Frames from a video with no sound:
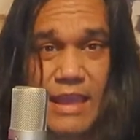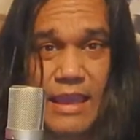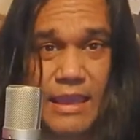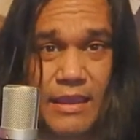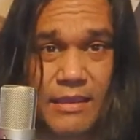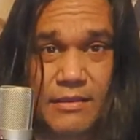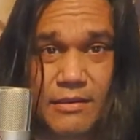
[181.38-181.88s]

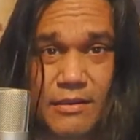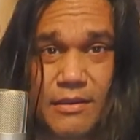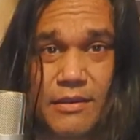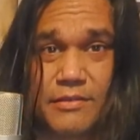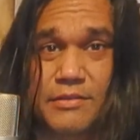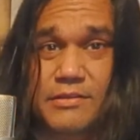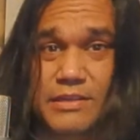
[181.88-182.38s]
A
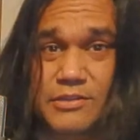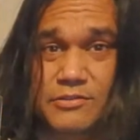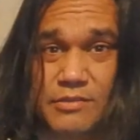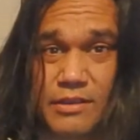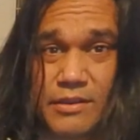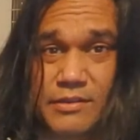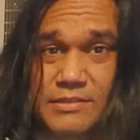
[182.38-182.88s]
on the D
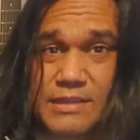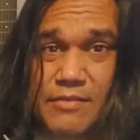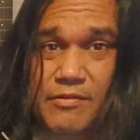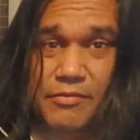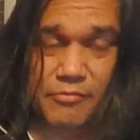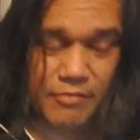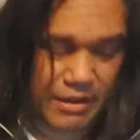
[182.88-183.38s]
string on the
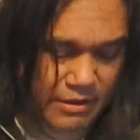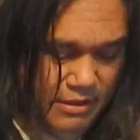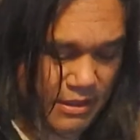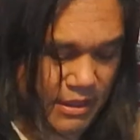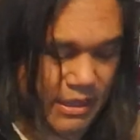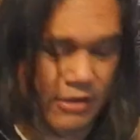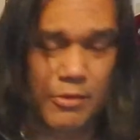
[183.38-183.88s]
7th fret.
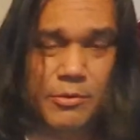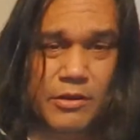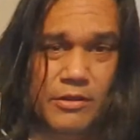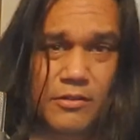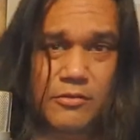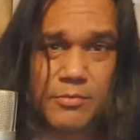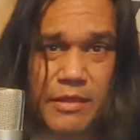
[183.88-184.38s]
And here I'm going
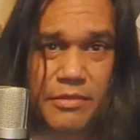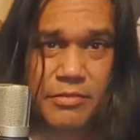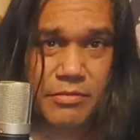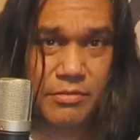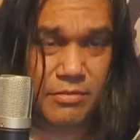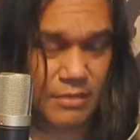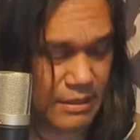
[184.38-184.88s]
to use my
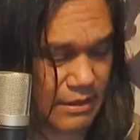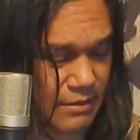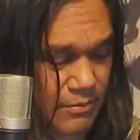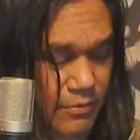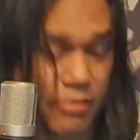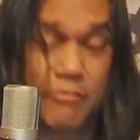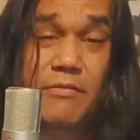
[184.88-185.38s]

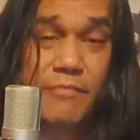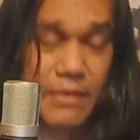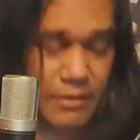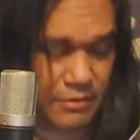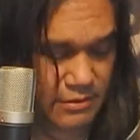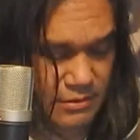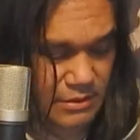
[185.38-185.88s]
3
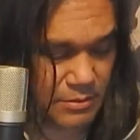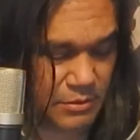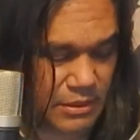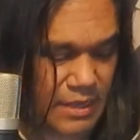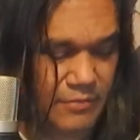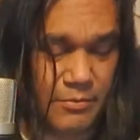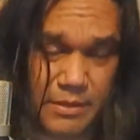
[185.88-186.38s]
fingers because I'm
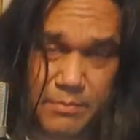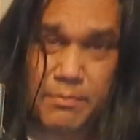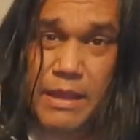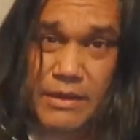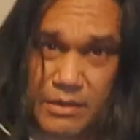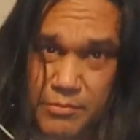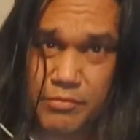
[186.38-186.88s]
going to have to be
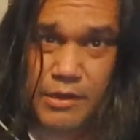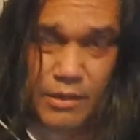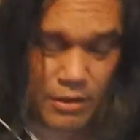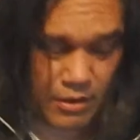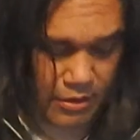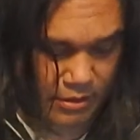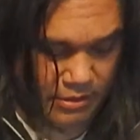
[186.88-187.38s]
bending pretty
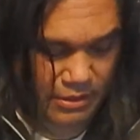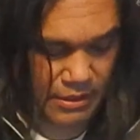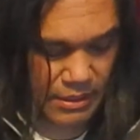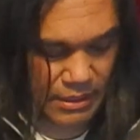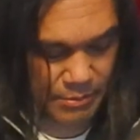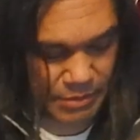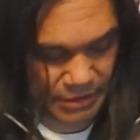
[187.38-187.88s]
hard
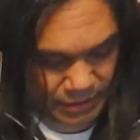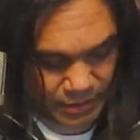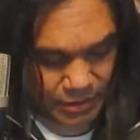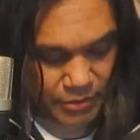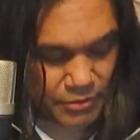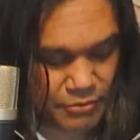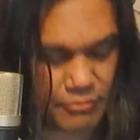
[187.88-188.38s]
and bending in
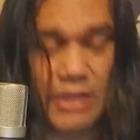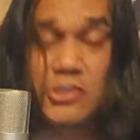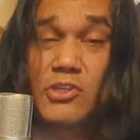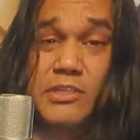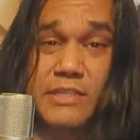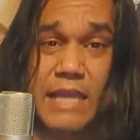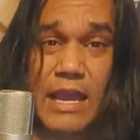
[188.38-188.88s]
the other
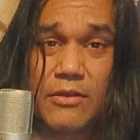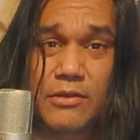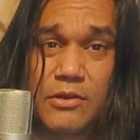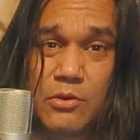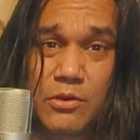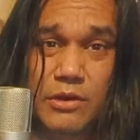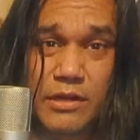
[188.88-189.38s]
direction down
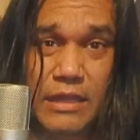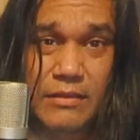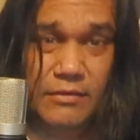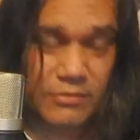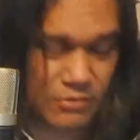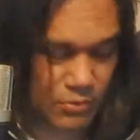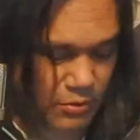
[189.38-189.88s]
in order to get
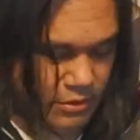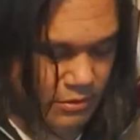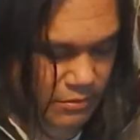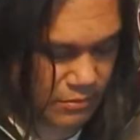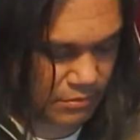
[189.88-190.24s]
this to work.